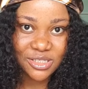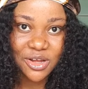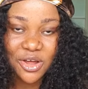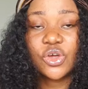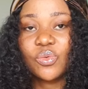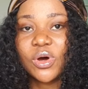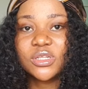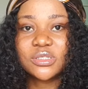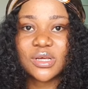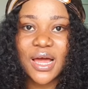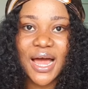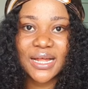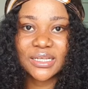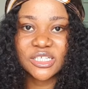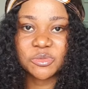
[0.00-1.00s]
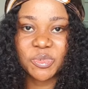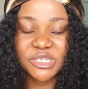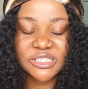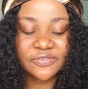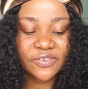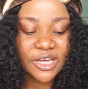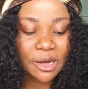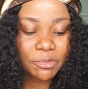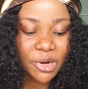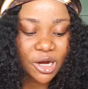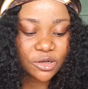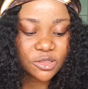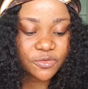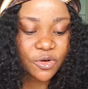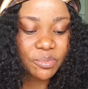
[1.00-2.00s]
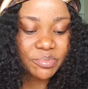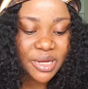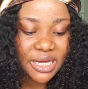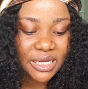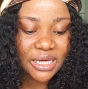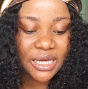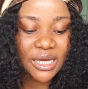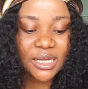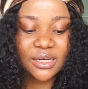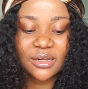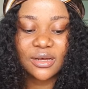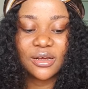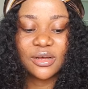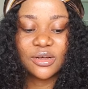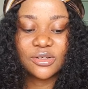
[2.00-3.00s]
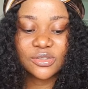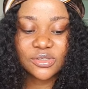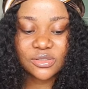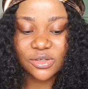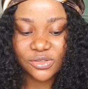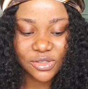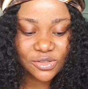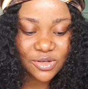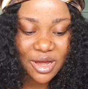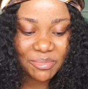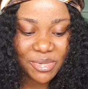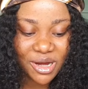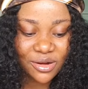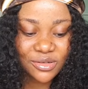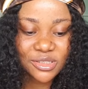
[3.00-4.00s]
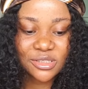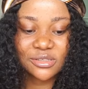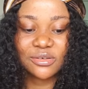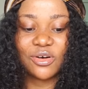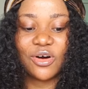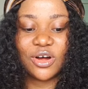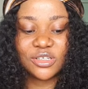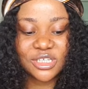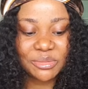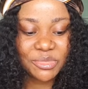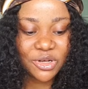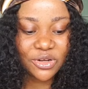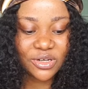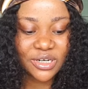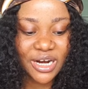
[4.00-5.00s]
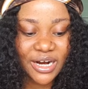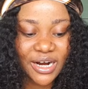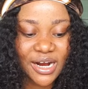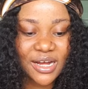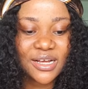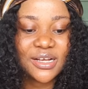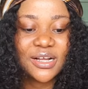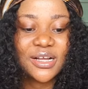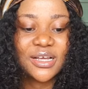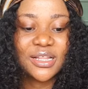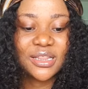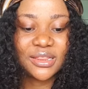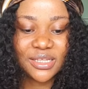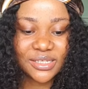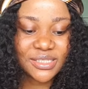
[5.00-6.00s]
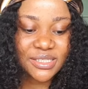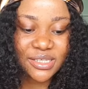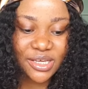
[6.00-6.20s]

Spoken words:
So you want to add the specific amount from making so amounts, 100 million naira this